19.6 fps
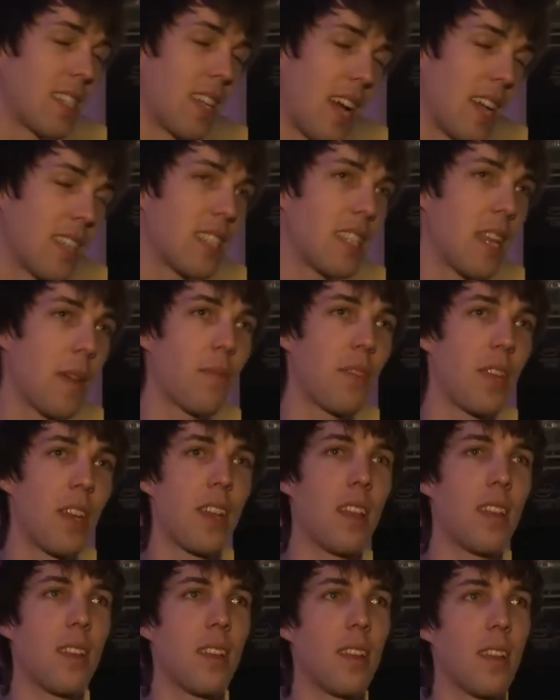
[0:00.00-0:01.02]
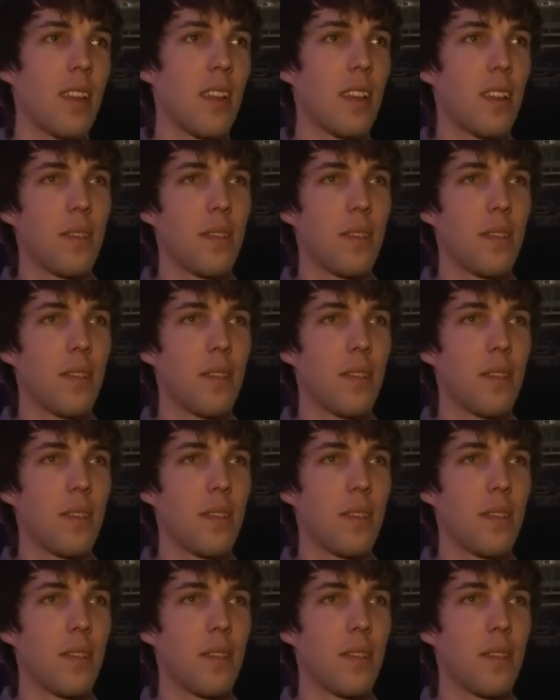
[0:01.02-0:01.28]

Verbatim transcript: I stepped in.